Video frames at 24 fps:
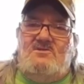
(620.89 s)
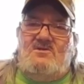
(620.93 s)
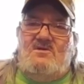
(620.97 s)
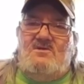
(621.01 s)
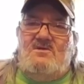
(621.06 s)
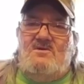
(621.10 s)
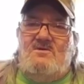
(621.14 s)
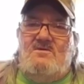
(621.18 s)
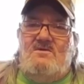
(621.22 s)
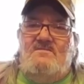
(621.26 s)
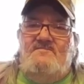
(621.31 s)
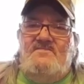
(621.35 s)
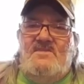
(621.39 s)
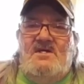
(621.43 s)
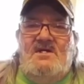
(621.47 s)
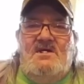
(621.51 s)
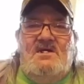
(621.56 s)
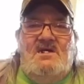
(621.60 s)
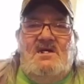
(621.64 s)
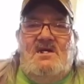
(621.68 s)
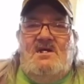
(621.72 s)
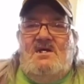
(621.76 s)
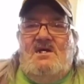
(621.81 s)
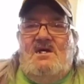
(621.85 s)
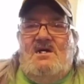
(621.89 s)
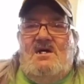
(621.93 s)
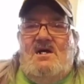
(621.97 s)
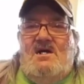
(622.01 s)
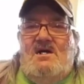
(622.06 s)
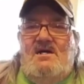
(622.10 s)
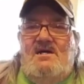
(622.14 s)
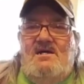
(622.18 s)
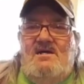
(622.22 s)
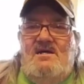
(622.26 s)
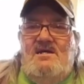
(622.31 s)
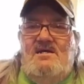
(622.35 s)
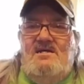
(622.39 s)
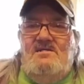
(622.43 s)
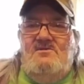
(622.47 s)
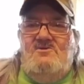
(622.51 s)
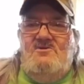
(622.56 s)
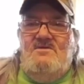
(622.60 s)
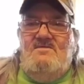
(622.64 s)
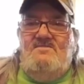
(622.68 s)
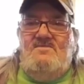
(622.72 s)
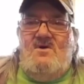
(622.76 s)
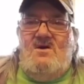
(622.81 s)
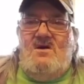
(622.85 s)
So I
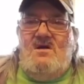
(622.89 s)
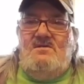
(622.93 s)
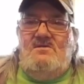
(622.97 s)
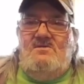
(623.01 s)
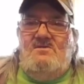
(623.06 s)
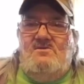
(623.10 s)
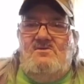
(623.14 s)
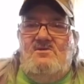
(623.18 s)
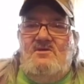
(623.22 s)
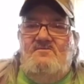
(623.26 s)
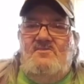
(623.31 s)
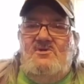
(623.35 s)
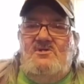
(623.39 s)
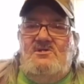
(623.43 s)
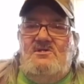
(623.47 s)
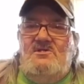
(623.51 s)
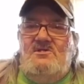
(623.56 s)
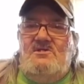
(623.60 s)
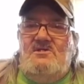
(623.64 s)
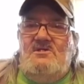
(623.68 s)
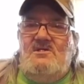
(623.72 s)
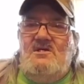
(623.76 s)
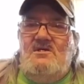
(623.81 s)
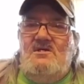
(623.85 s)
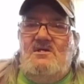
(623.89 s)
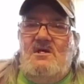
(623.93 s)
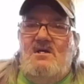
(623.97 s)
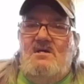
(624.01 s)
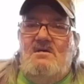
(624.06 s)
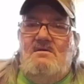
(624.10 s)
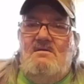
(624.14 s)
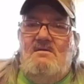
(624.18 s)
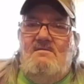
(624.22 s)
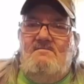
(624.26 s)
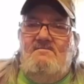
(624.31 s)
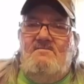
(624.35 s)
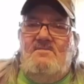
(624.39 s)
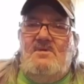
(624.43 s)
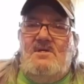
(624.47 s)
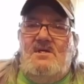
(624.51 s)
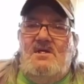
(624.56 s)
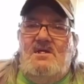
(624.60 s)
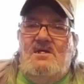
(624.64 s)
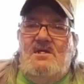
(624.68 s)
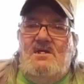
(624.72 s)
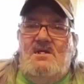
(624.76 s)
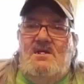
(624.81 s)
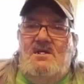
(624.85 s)
live on limited income
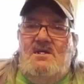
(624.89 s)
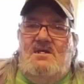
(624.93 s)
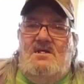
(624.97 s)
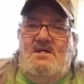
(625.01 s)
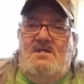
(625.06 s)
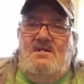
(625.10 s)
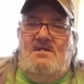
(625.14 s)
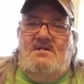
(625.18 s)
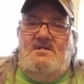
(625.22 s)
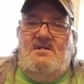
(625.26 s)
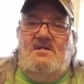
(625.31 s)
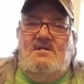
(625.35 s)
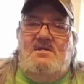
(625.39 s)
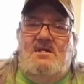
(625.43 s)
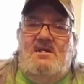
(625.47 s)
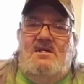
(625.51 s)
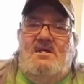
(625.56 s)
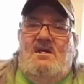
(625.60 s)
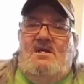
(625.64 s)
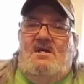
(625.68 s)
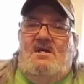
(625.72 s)
and